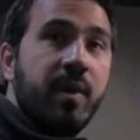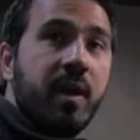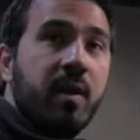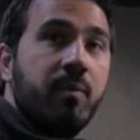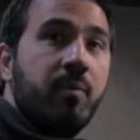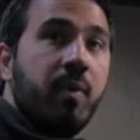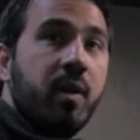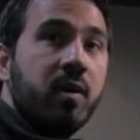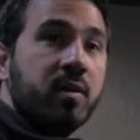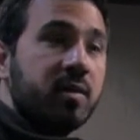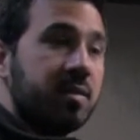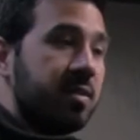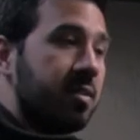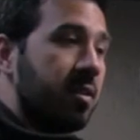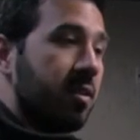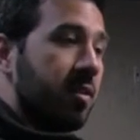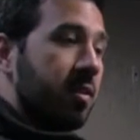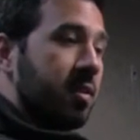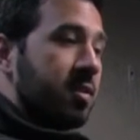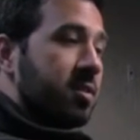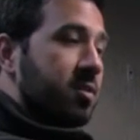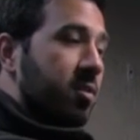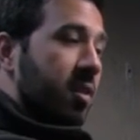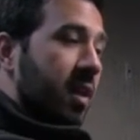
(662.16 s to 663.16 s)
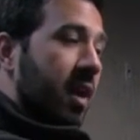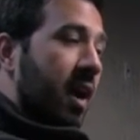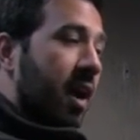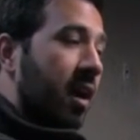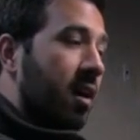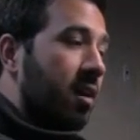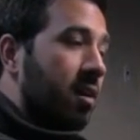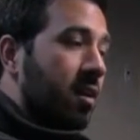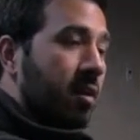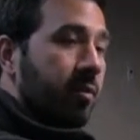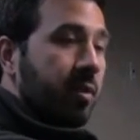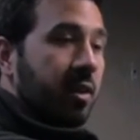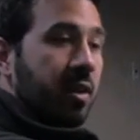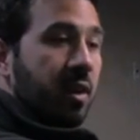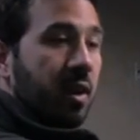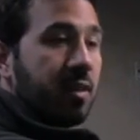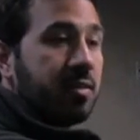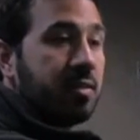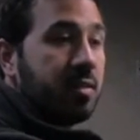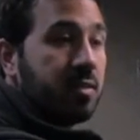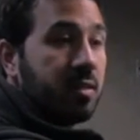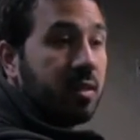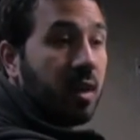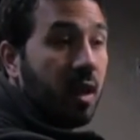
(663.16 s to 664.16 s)
Bear Bunk series, so they are going to be
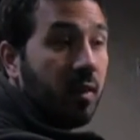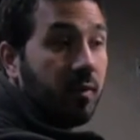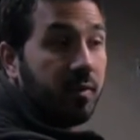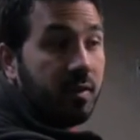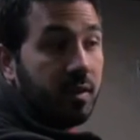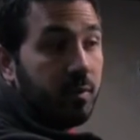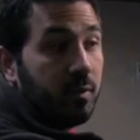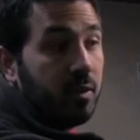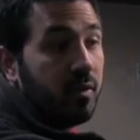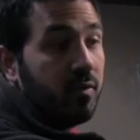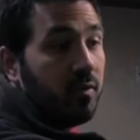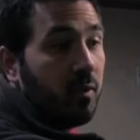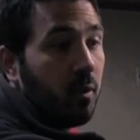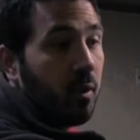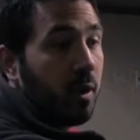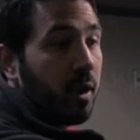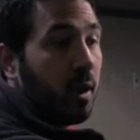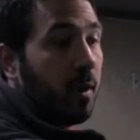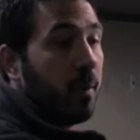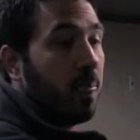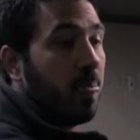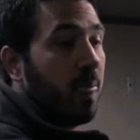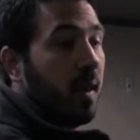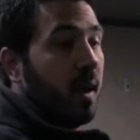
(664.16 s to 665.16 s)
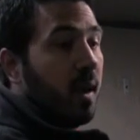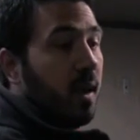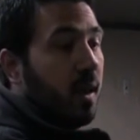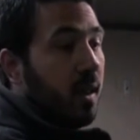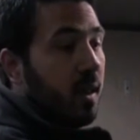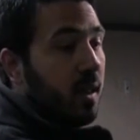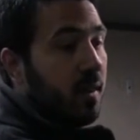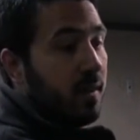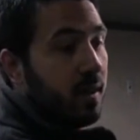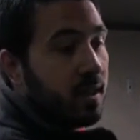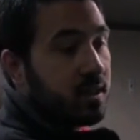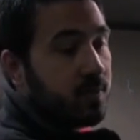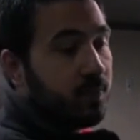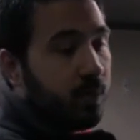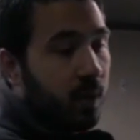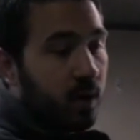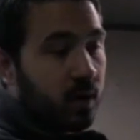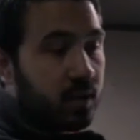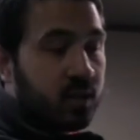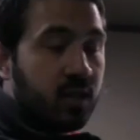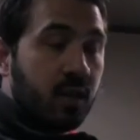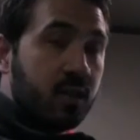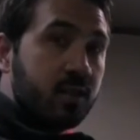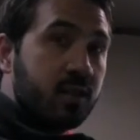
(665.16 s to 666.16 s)
nice and comfortable for you. This
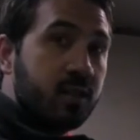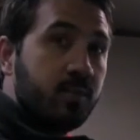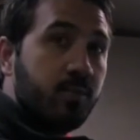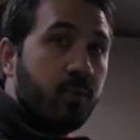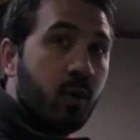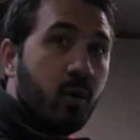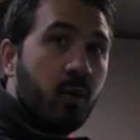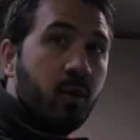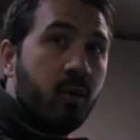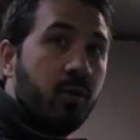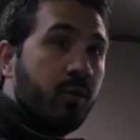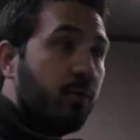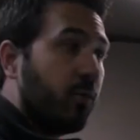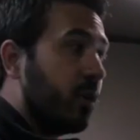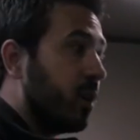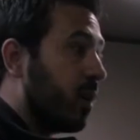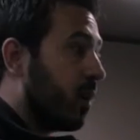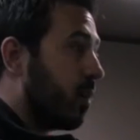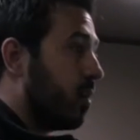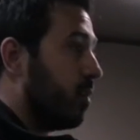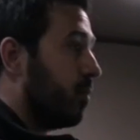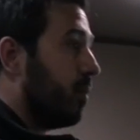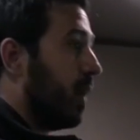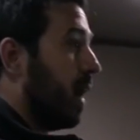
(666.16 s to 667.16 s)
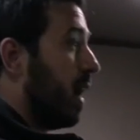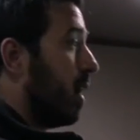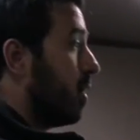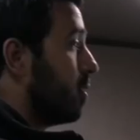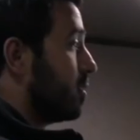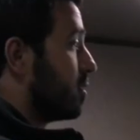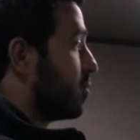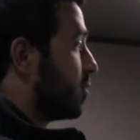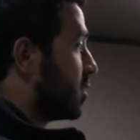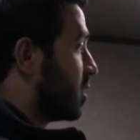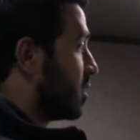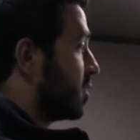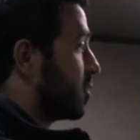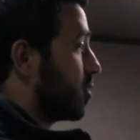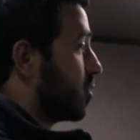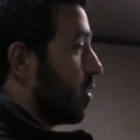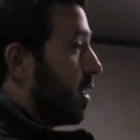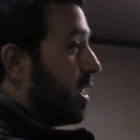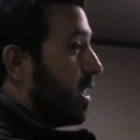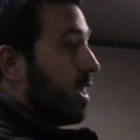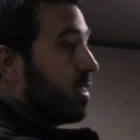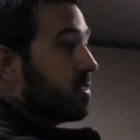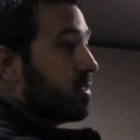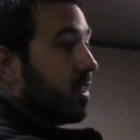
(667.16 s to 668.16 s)
bunk does support 300 pounds, which is
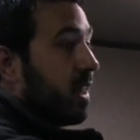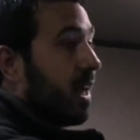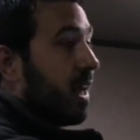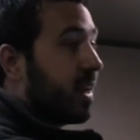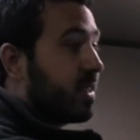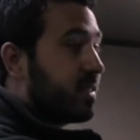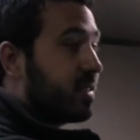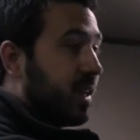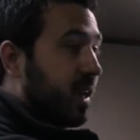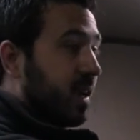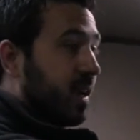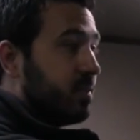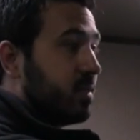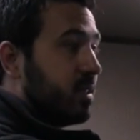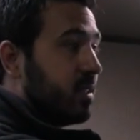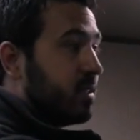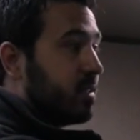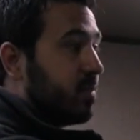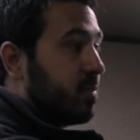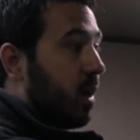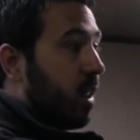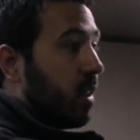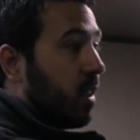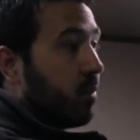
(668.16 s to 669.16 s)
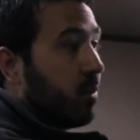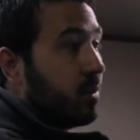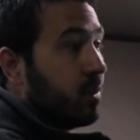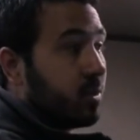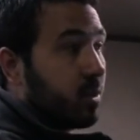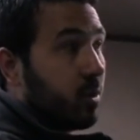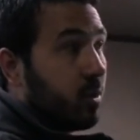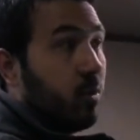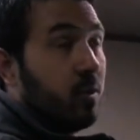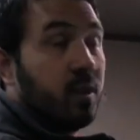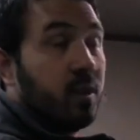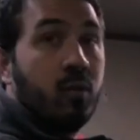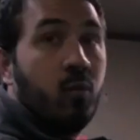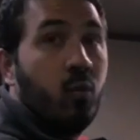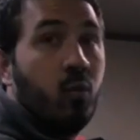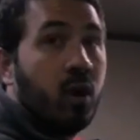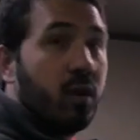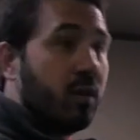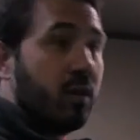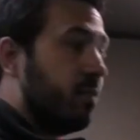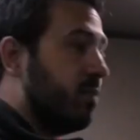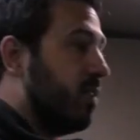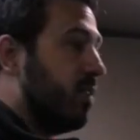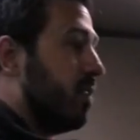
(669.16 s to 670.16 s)
great because a lot of times these smaller ones are only
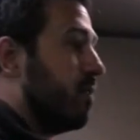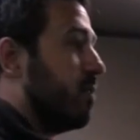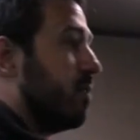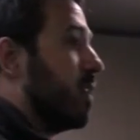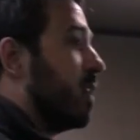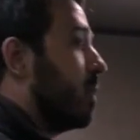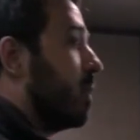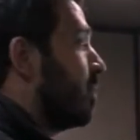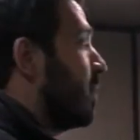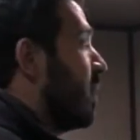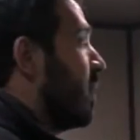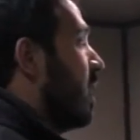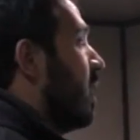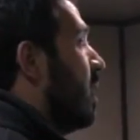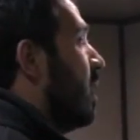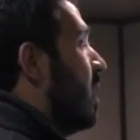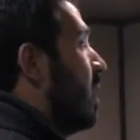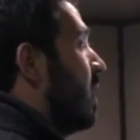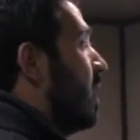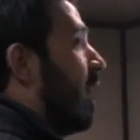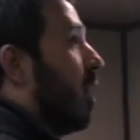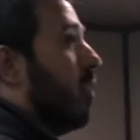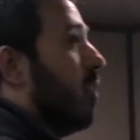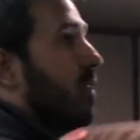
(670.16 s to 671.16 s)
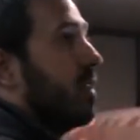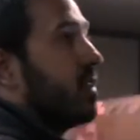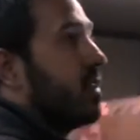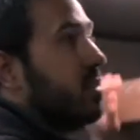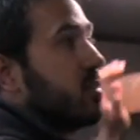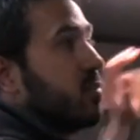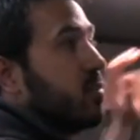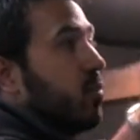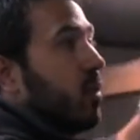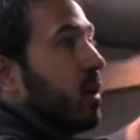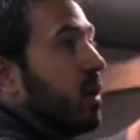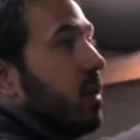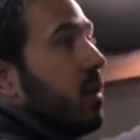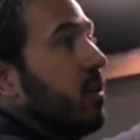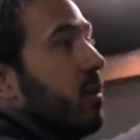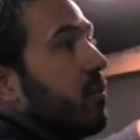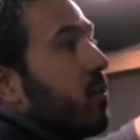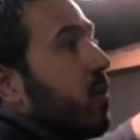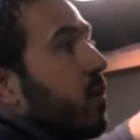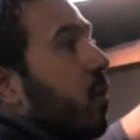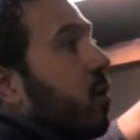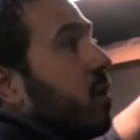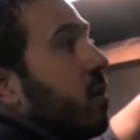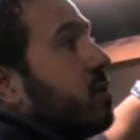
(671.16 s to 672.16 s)
150. Now this will,
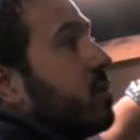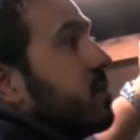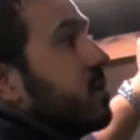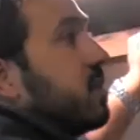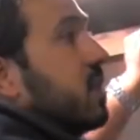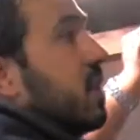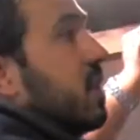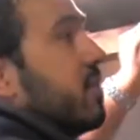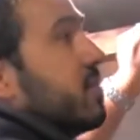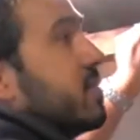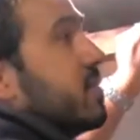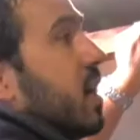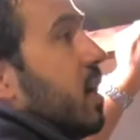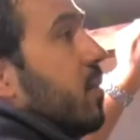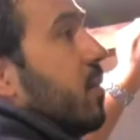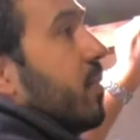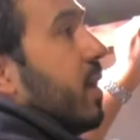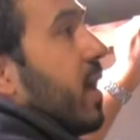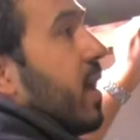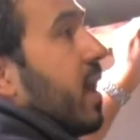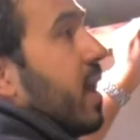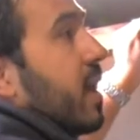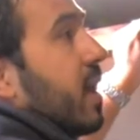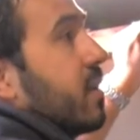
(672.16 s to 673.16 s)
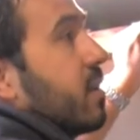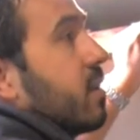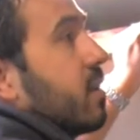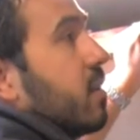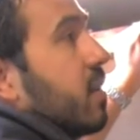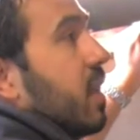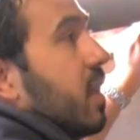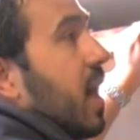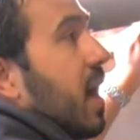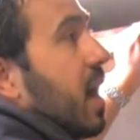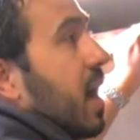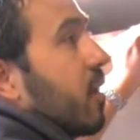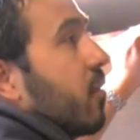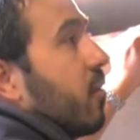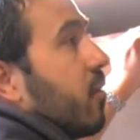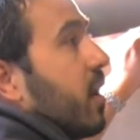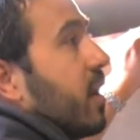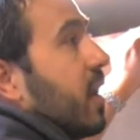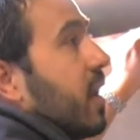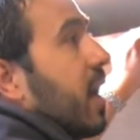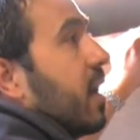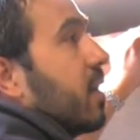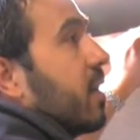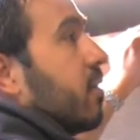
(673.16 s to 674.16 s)
of course, lift up and lock
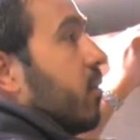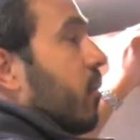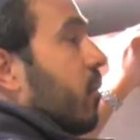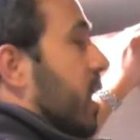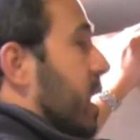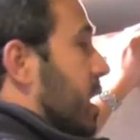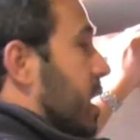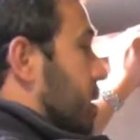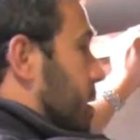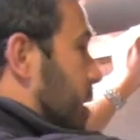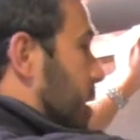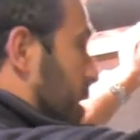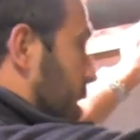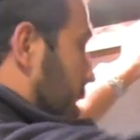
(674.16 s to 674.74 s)
right out of the way.